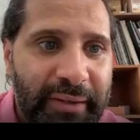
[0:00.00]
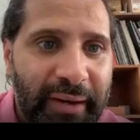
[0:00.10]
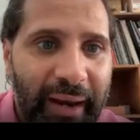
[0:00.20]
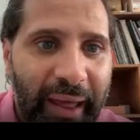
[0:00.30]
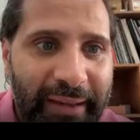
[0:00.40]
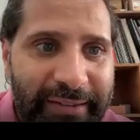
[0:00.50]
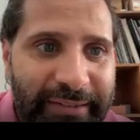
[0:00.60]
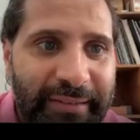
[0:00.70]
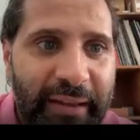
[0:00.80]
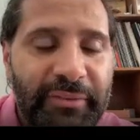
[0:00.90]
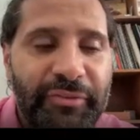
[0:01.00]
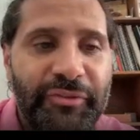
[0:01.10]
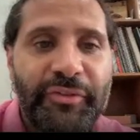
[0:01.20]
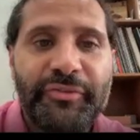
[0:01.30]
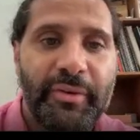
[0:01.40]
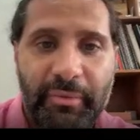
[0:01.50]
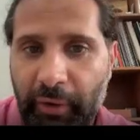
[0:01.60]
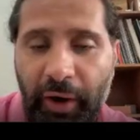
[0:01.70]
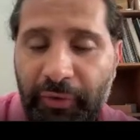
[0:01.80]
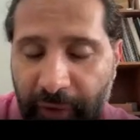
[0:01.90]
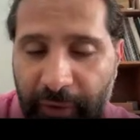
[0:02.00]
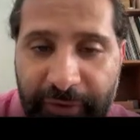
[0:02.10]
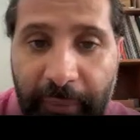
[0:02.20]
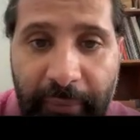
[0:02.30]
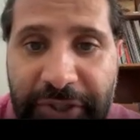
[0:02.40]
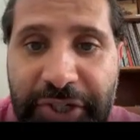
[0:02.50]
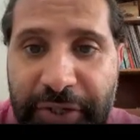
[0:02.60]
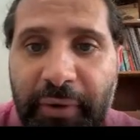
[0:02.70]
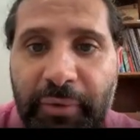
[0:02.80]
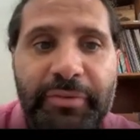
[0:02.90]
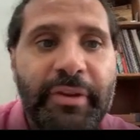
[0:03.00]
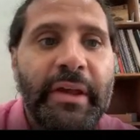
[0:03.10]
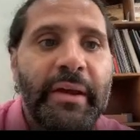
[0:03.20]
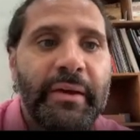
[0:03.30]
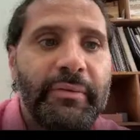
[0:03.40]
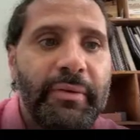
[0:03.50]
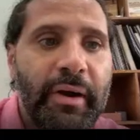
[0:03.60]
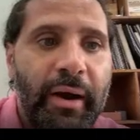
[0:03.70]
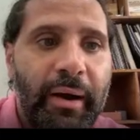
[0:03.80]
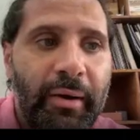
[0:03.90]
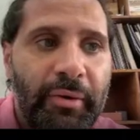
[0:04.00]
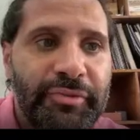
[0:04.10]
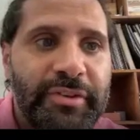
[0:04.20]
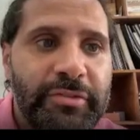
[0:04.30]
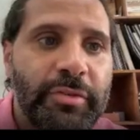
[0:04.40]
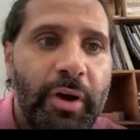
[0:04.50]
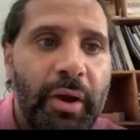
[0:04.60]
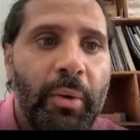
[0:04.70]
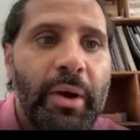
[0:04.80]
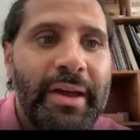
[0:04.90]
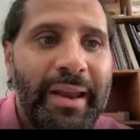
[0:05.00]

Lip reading: less than 50 of some materials of the soil,